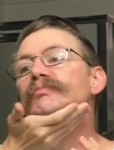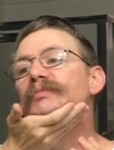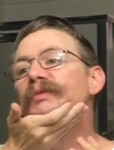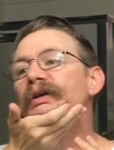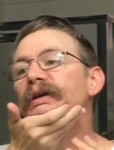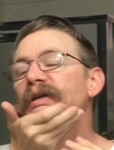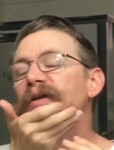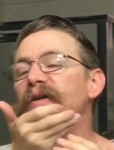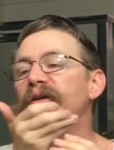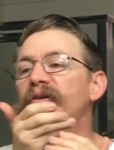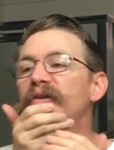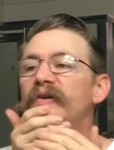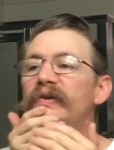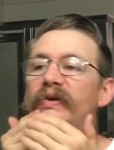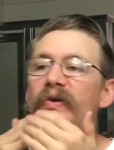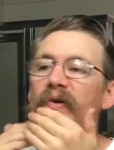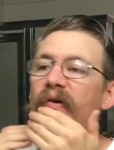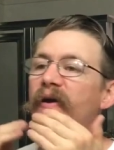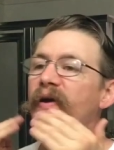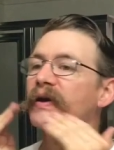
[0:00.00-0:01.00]
I think it's a
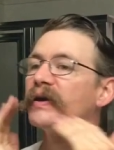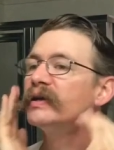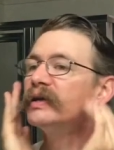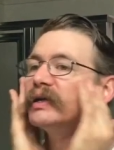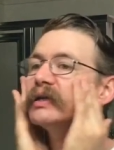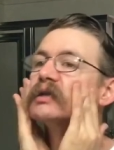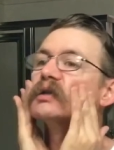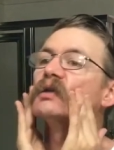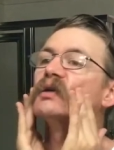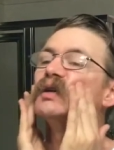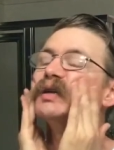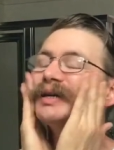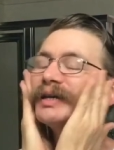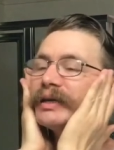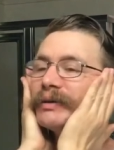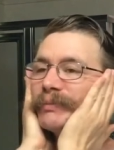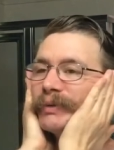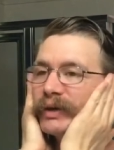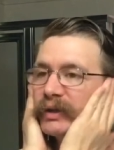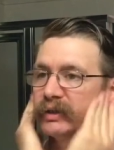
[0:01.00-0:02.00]
great addition to
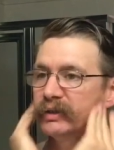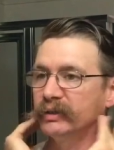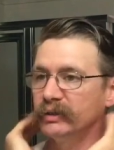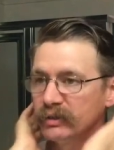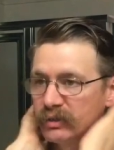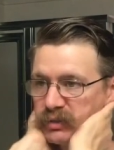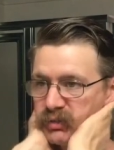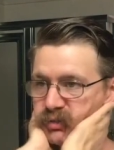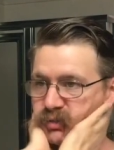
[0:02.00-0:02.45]
anybody's.